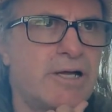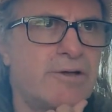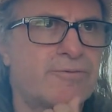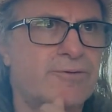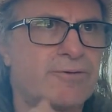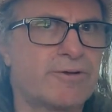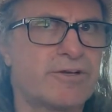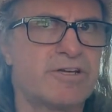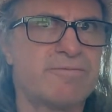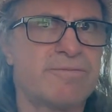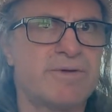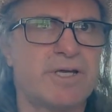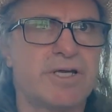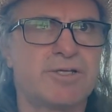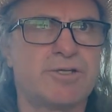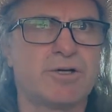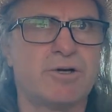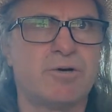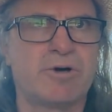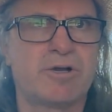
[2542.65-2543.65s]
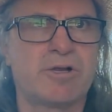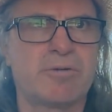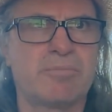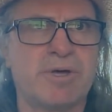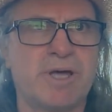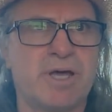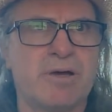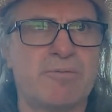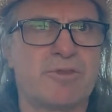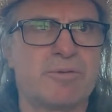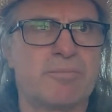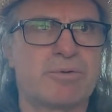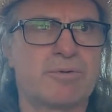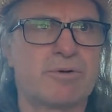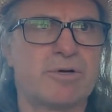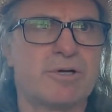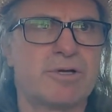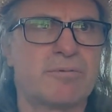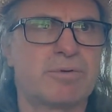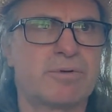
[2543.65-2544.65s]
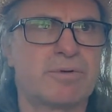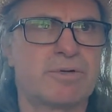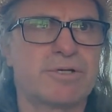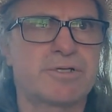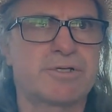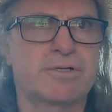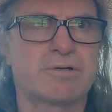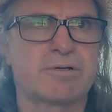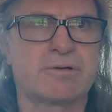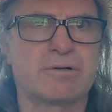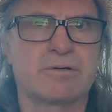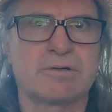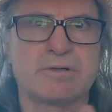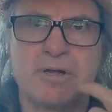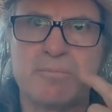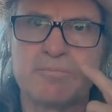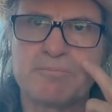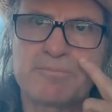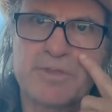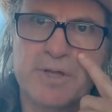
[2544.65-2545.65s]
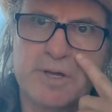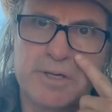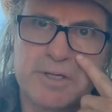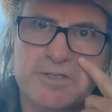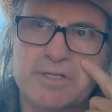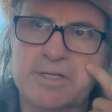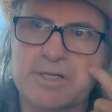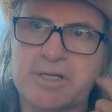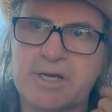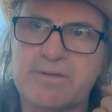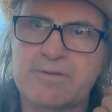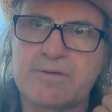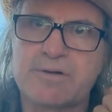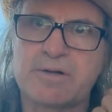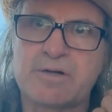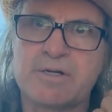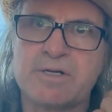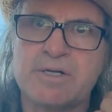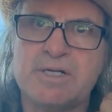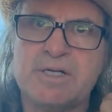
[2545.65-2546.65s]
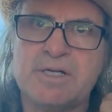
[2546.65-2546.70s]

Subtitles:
forgive me, I don't want to paint with a broad brush or lump things together.